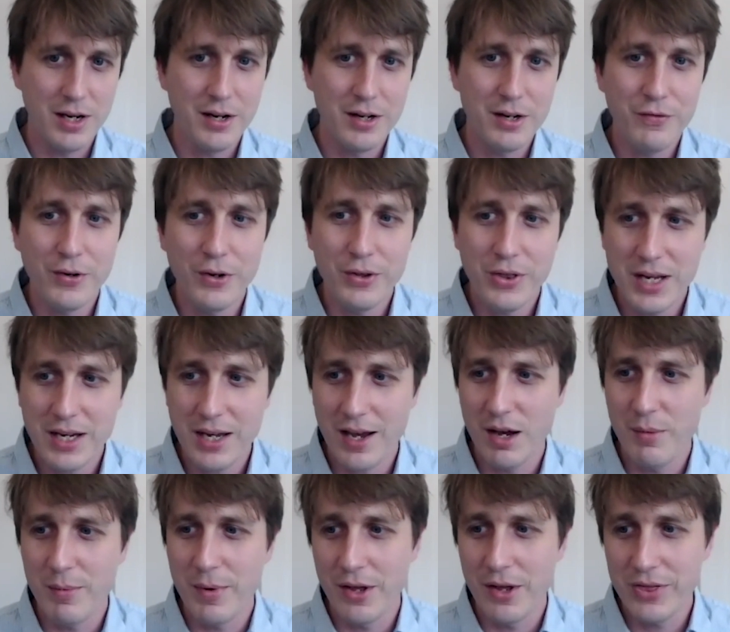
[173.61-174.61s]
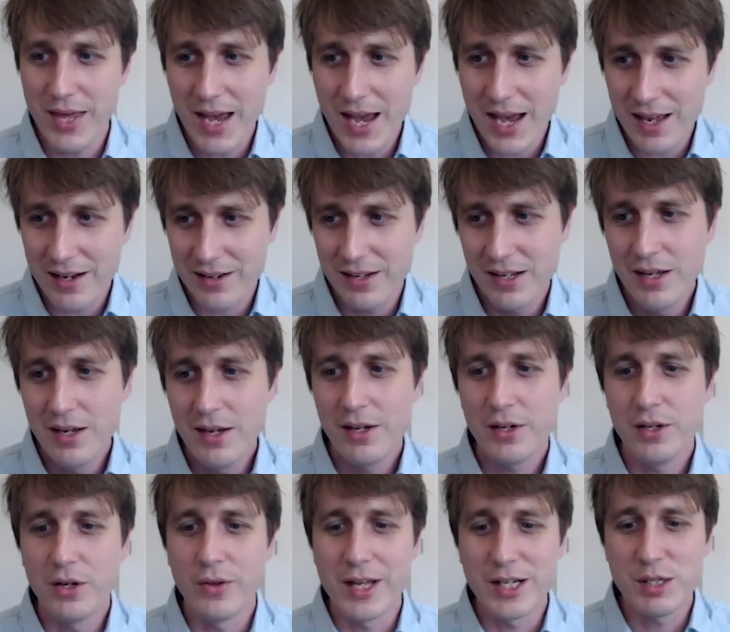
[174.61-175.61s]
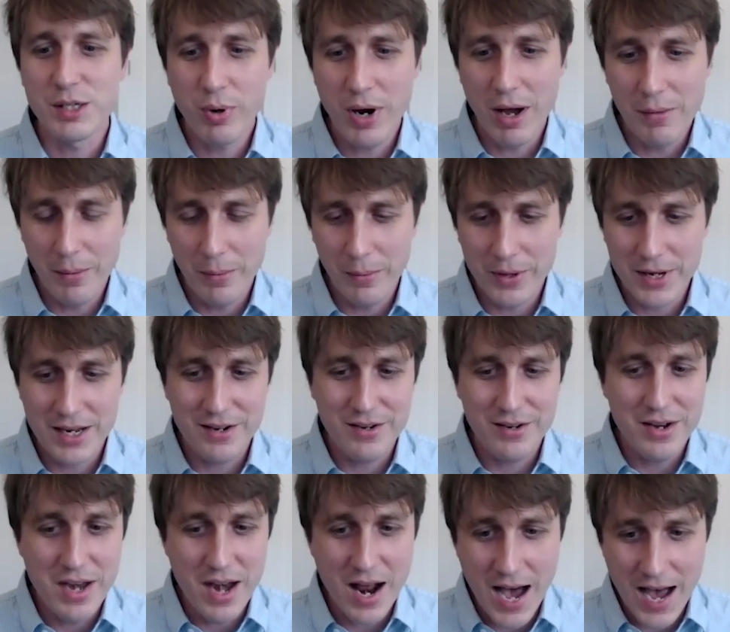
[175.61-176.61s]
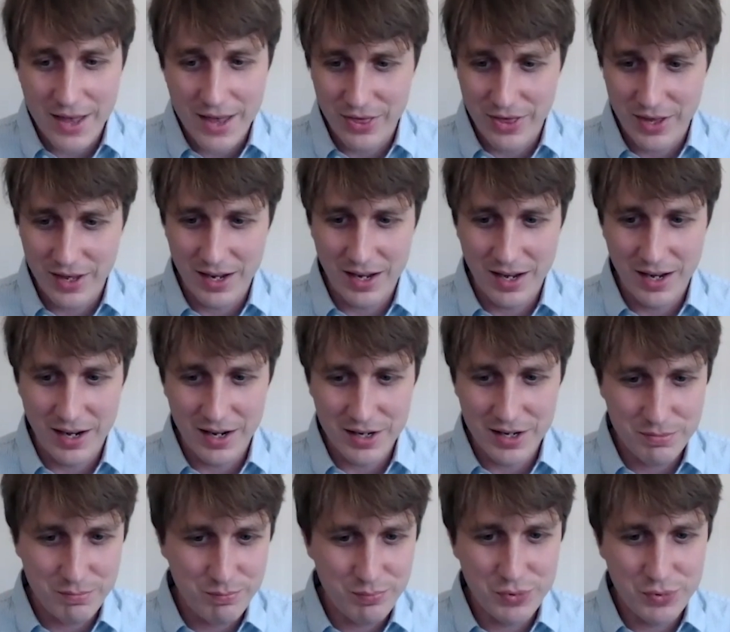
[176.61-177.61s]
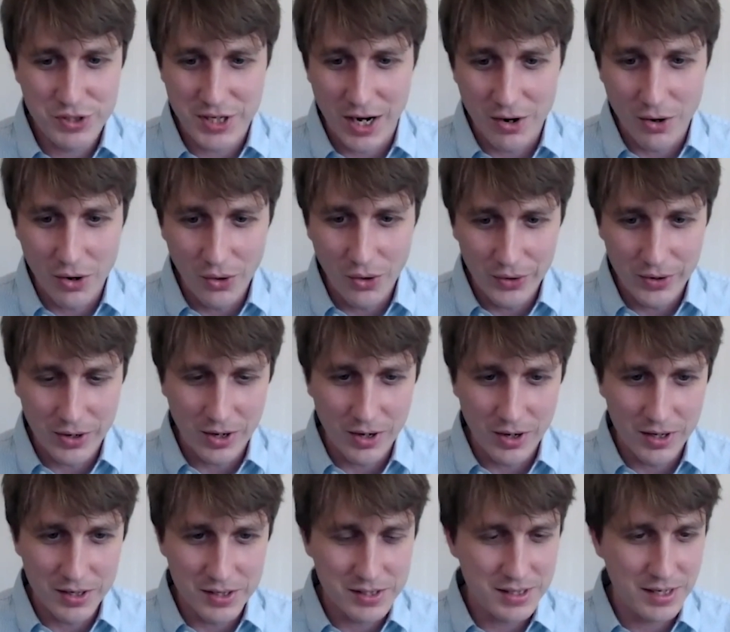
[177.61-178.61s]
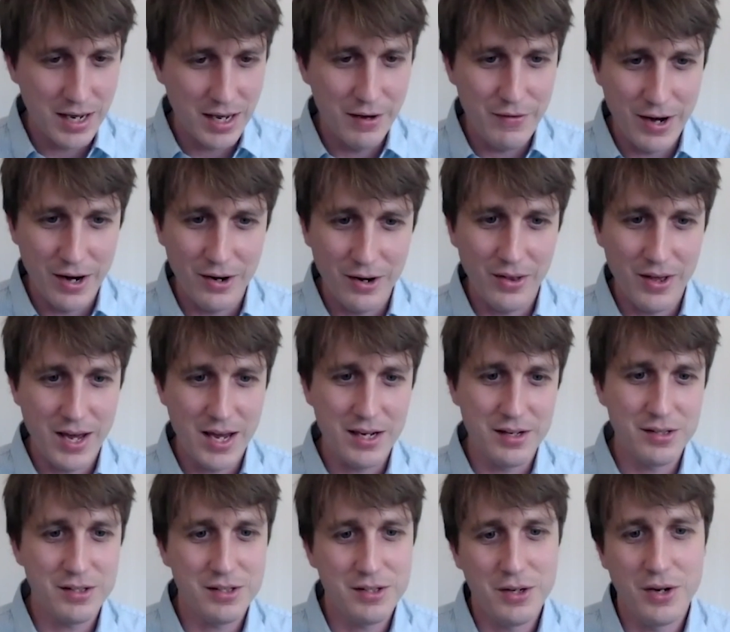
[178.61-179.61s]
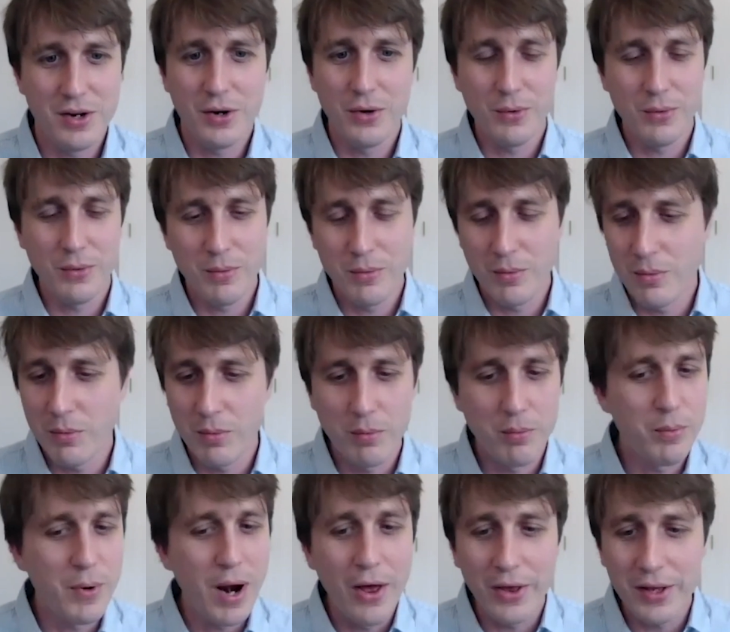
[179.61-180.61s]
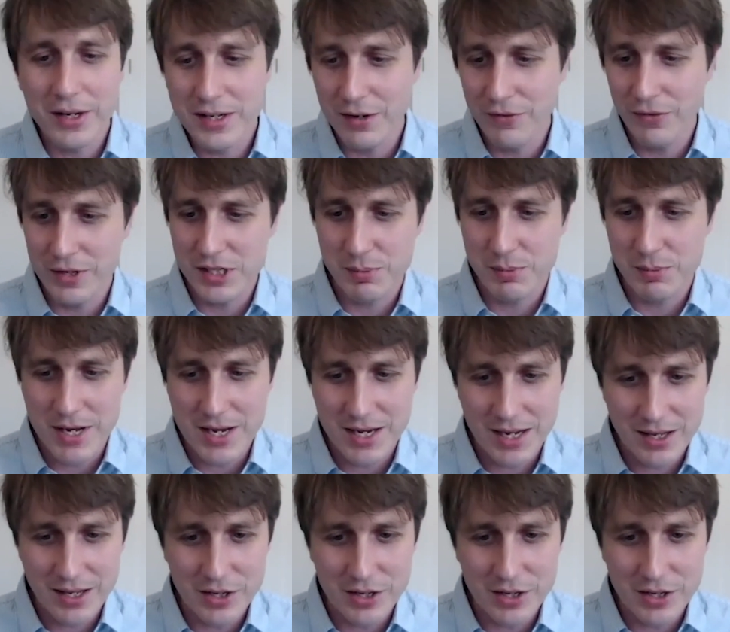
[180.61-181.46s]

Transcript: And if you're thinking about that, that's probably not the shareholders of airlines. Relatively speaking,